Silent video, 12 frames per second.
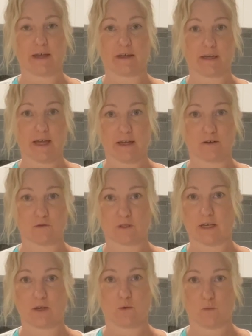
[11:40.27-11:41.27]
candles,
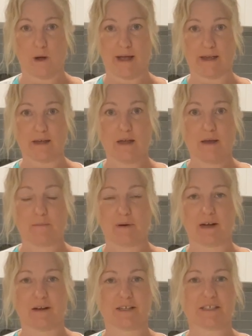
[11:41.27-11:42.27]
that you weigh,
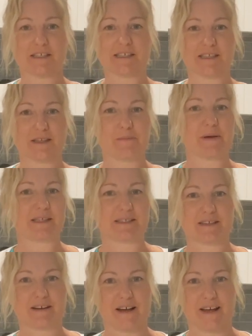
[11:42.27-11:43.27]
but I just did the best
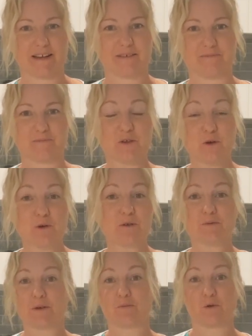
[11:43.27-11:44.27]
that I could
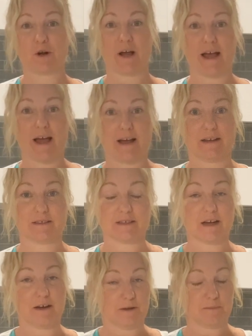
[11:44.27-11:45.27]
with what I had
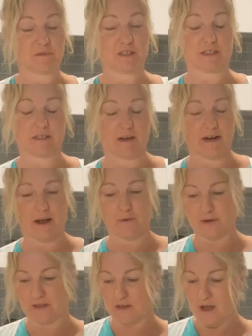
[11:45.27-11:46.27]
to start out
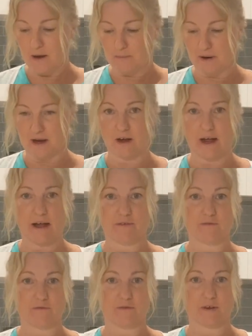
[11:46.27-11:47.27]
with. But I have
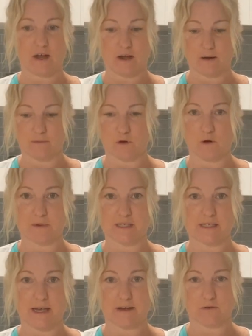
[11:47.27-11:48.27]
got my
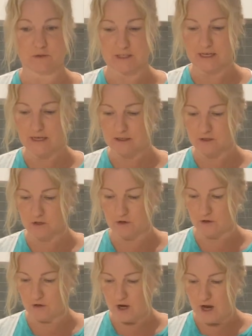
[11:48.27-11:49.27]
scales here,
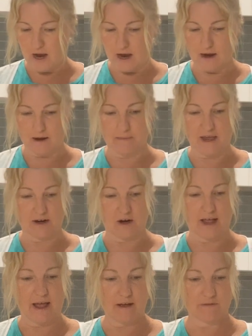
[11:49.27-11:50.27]
so and I
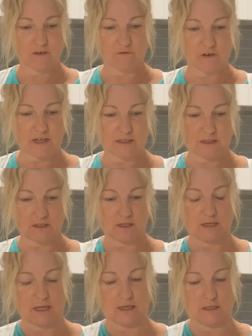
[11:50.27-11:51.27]
have
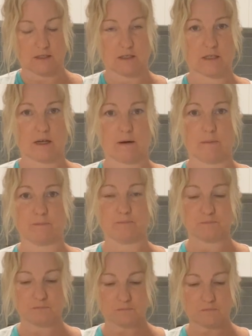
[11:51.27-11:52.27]
invested in
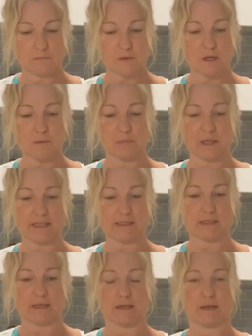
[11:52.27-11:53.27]
some
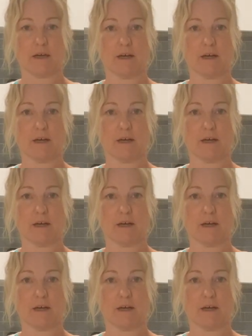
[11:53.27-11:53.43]
plastic